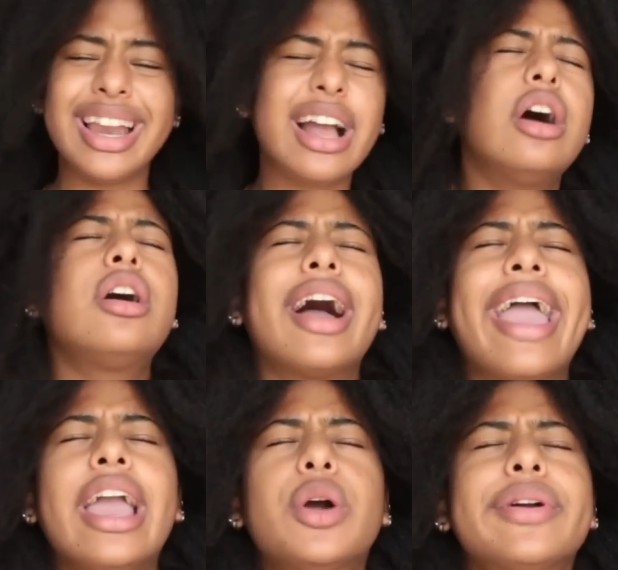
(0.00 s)
Like, oh, I
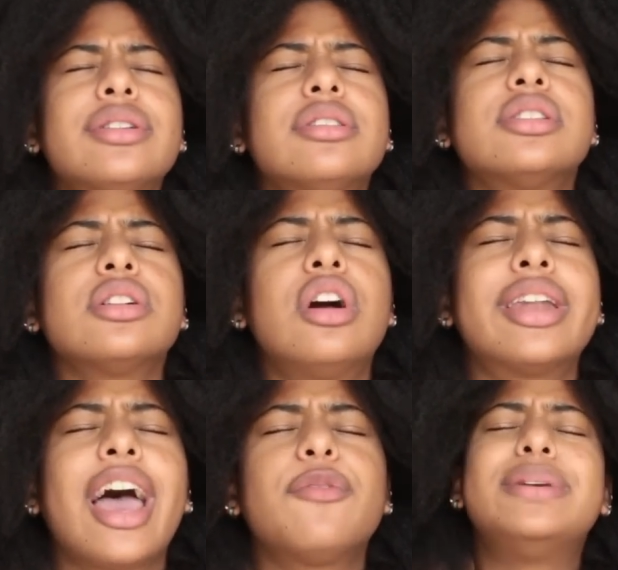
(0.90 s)
hate going into the
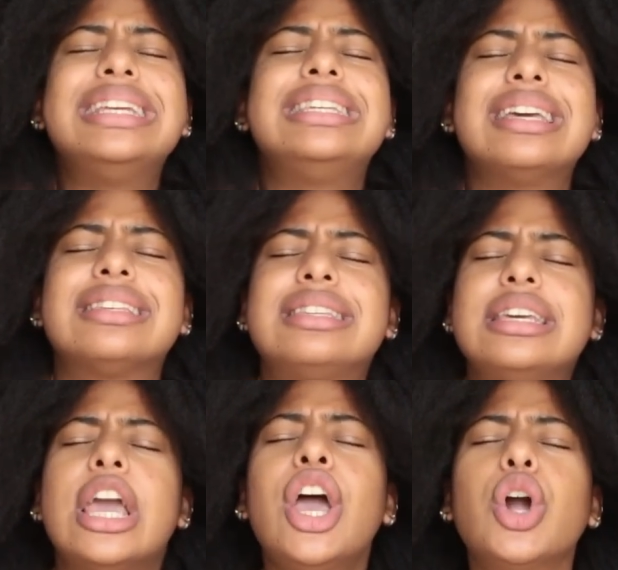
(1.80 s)
salon. I have
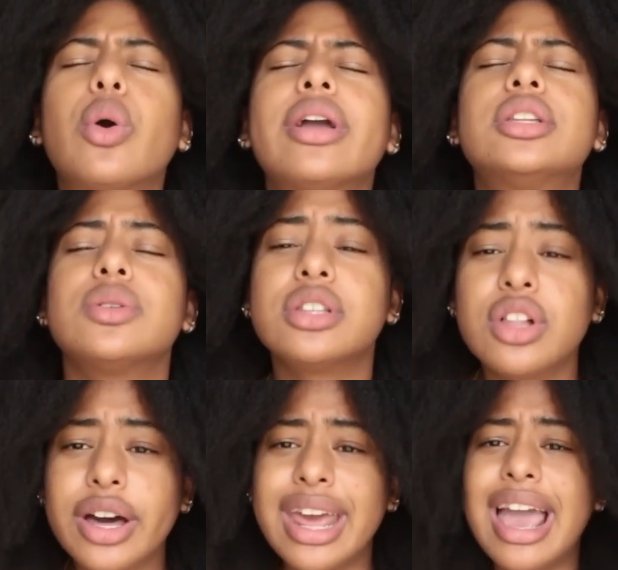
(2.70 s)
PTSD going into a
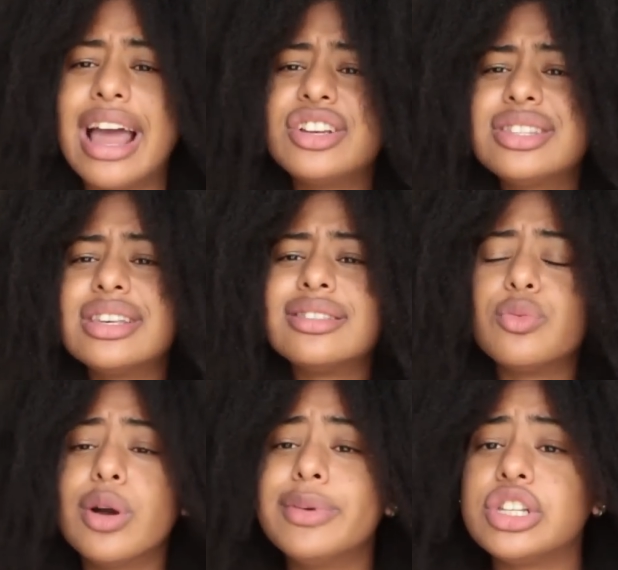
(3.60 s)
salon and just the
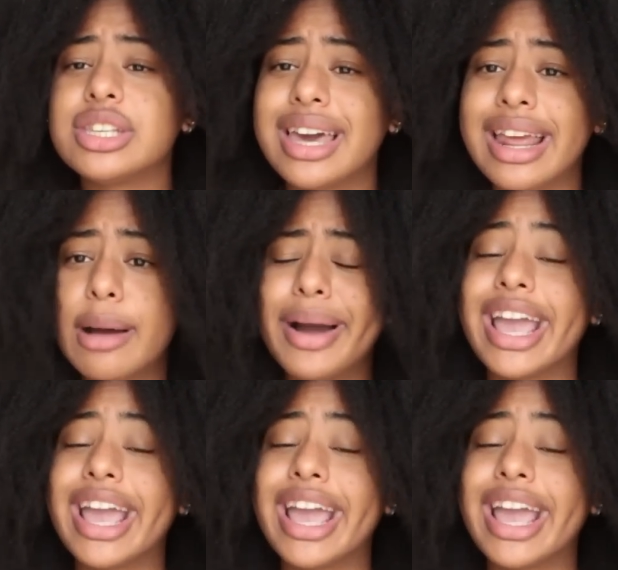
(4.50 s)
women just getting on my